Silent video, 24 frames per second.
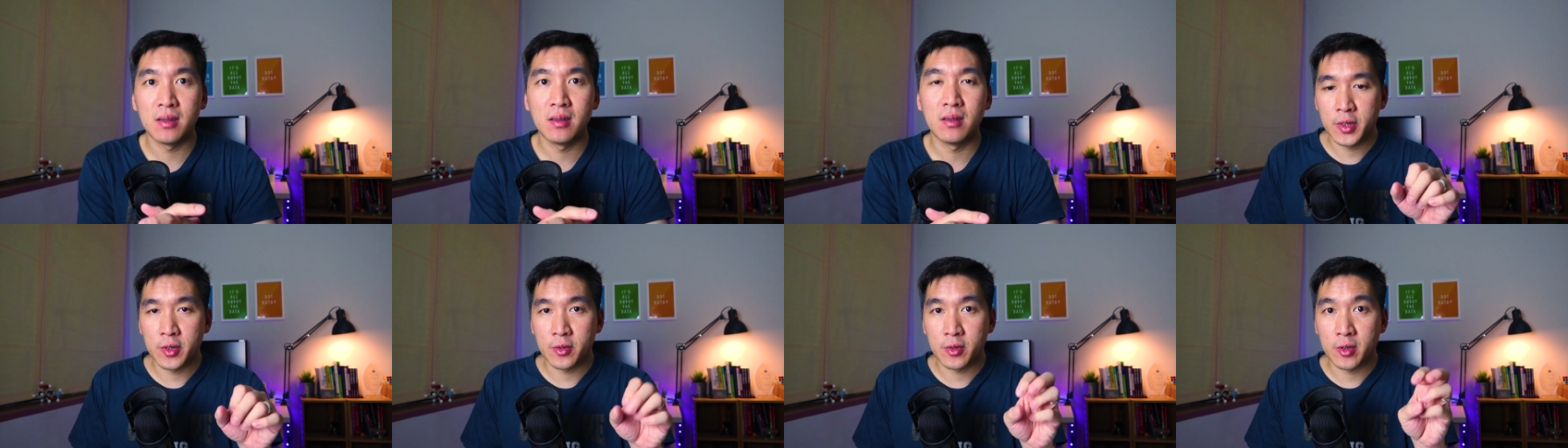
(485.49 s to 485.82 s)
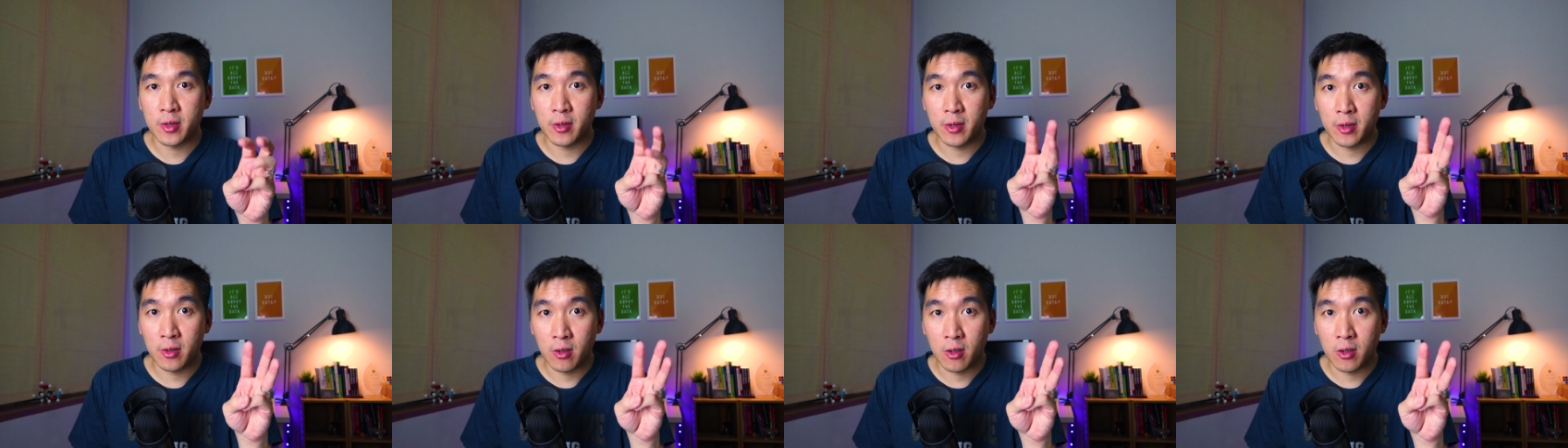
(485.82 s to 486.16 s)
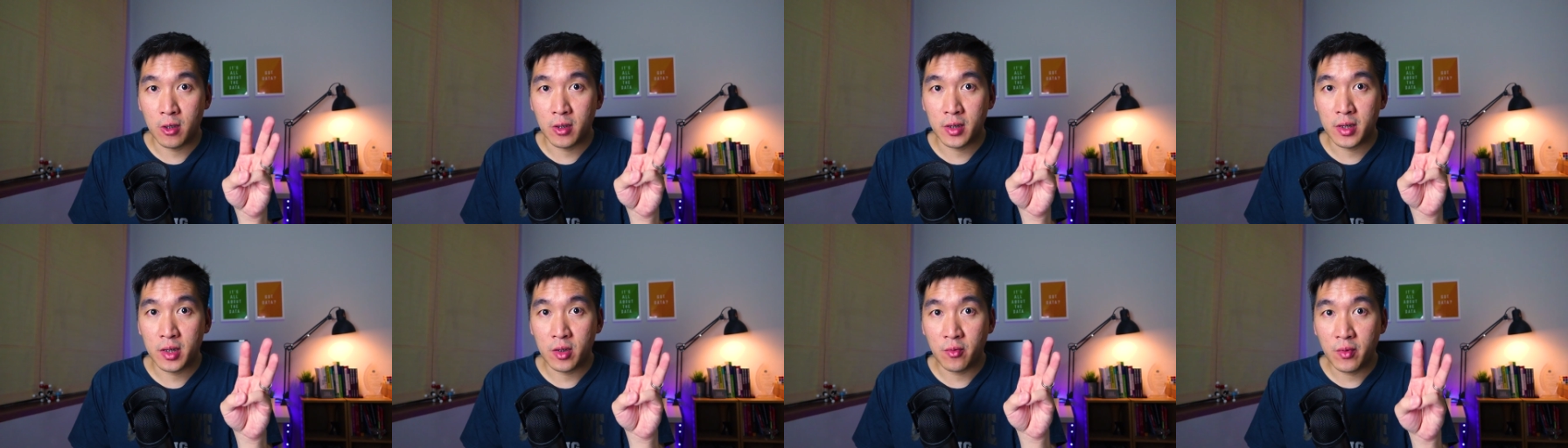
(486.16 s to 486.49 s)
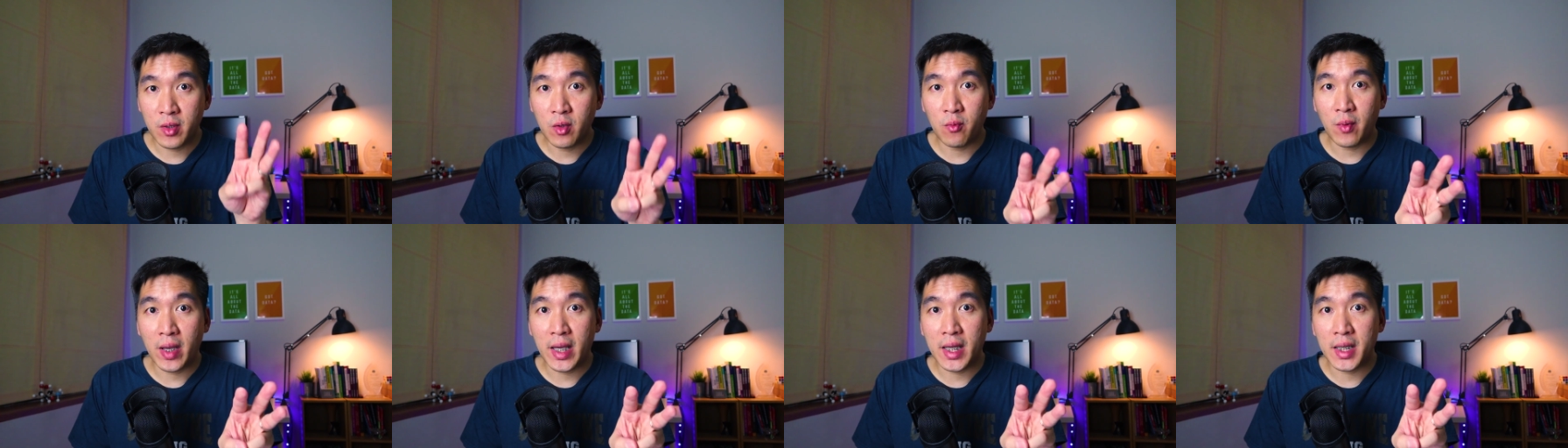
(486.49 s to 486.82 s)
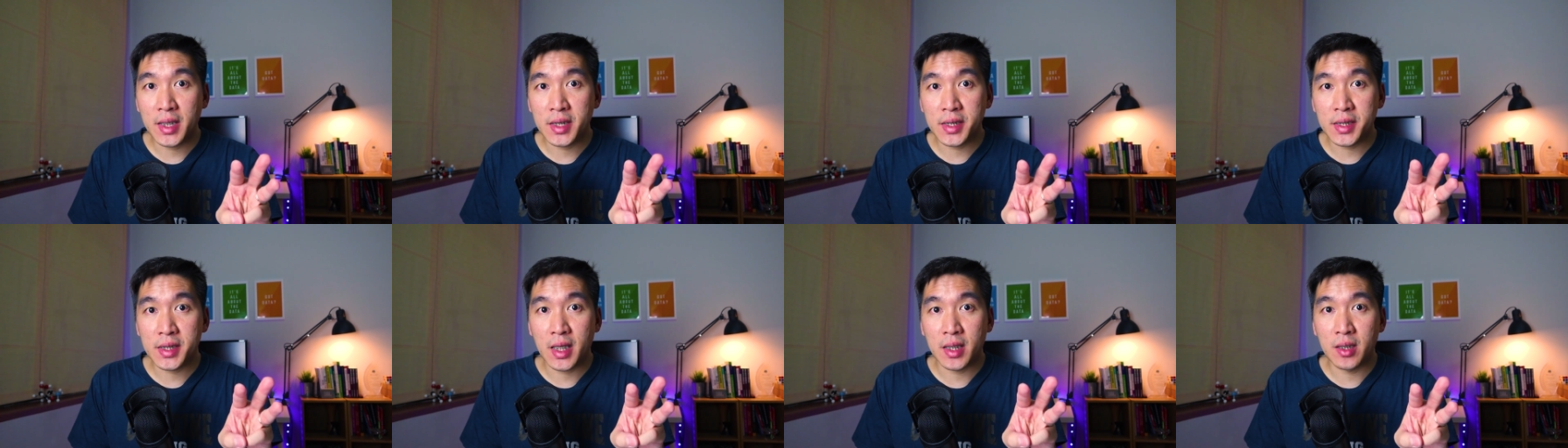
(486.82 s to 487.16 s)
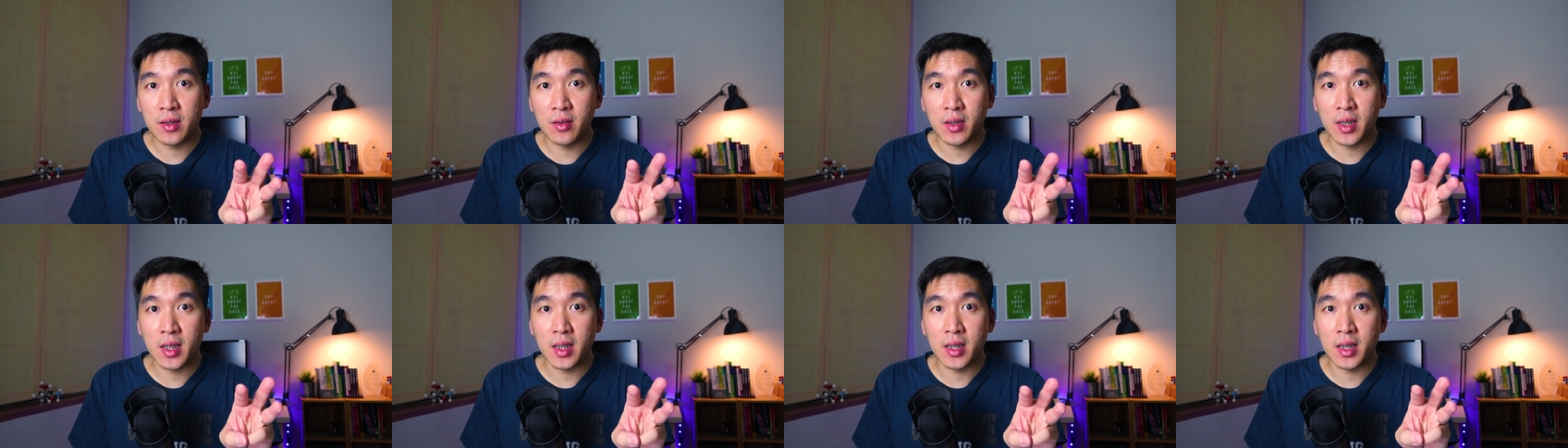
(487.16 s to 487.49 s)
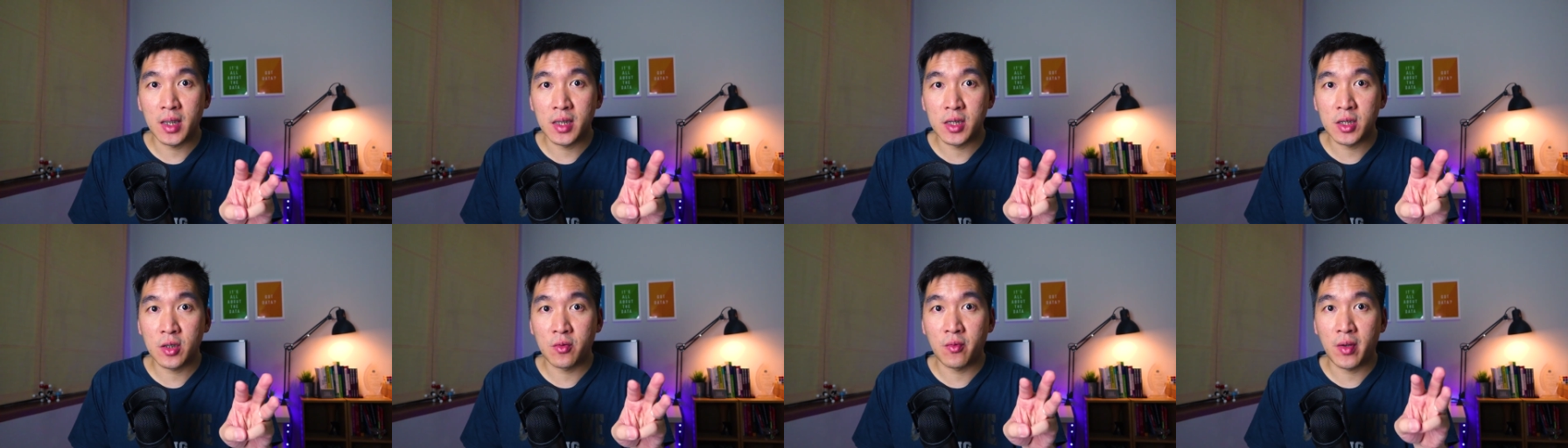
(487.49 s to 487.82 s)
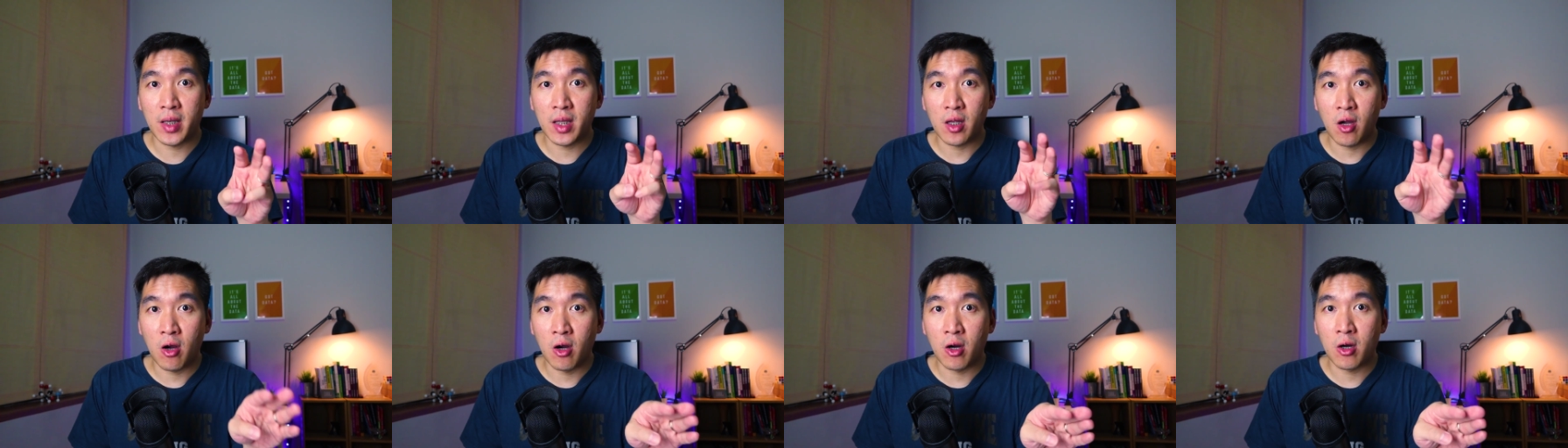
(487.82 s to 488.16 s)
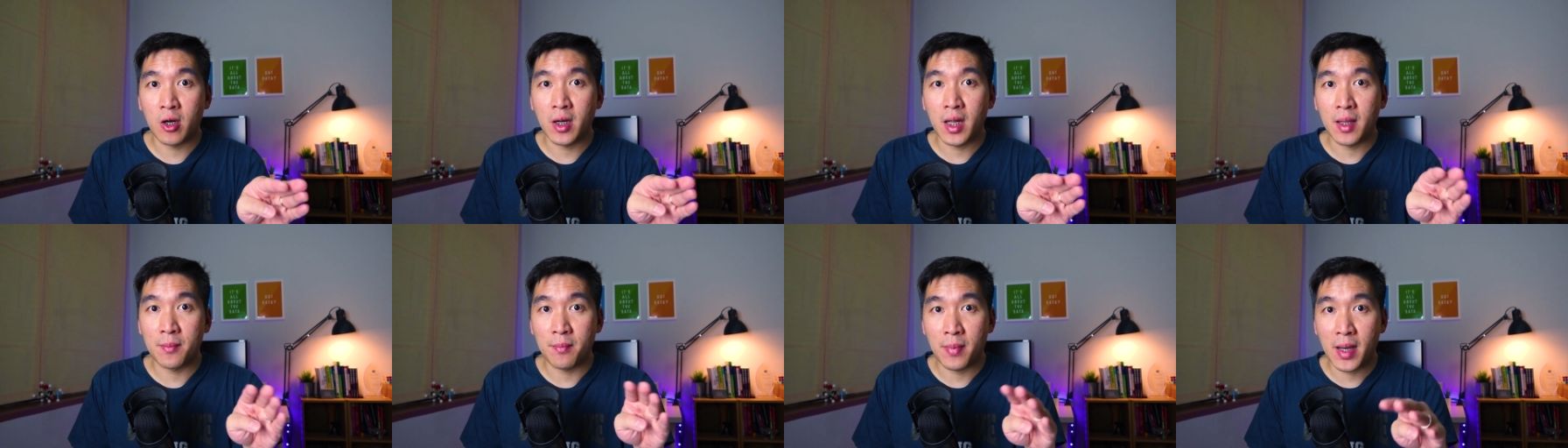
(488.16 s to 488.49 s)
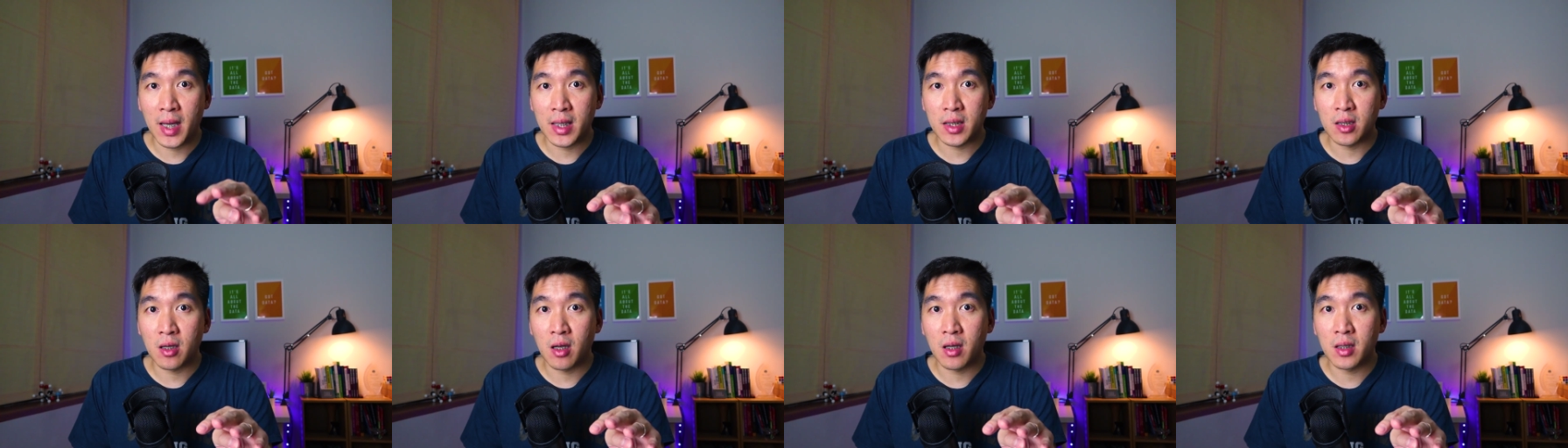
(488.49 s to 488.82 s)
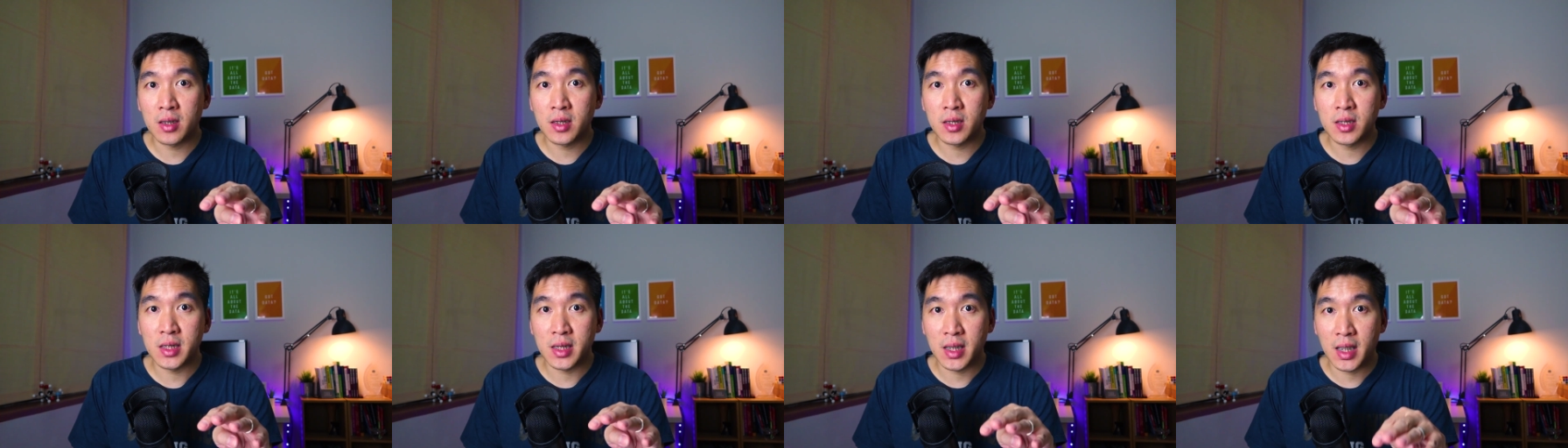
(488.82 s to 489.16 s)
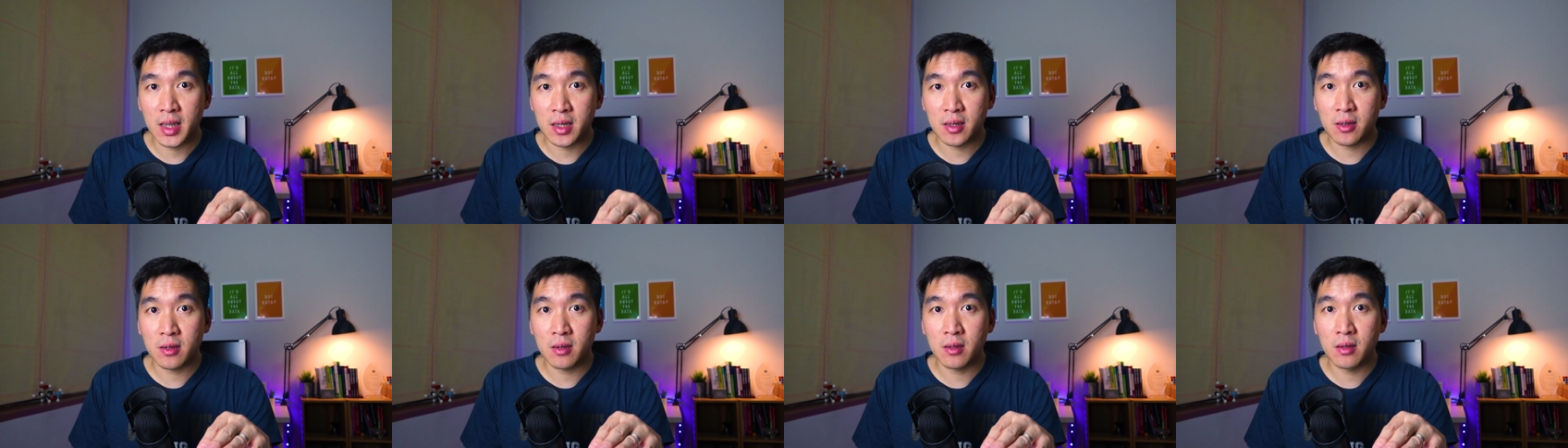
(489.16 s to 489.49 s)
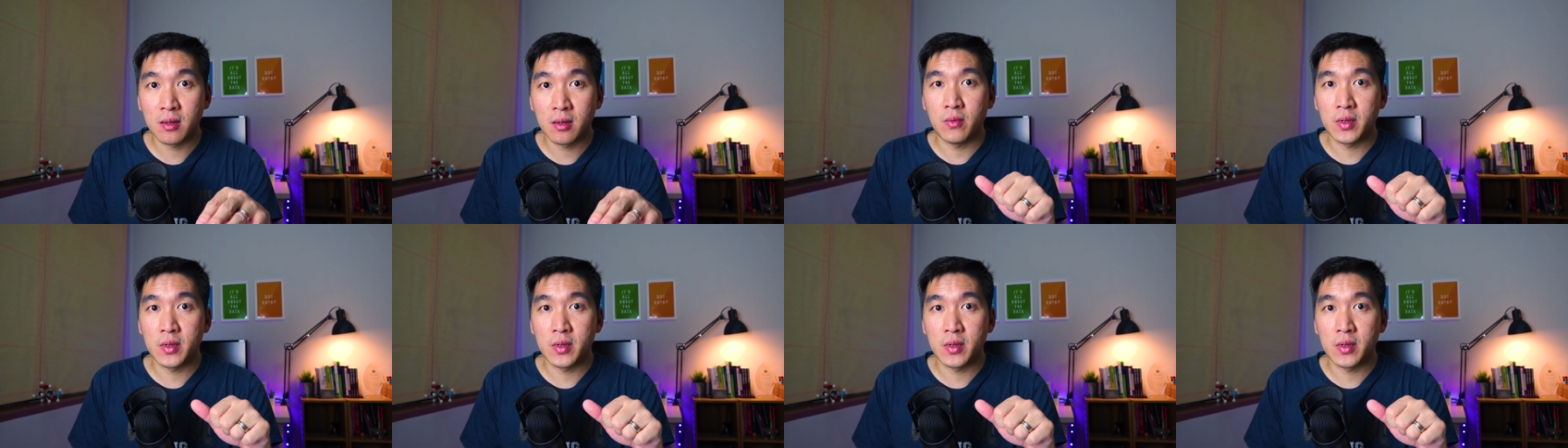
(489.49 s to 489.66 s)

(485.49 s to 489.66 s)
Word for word: So there are three ways that you can integrate R and Python together,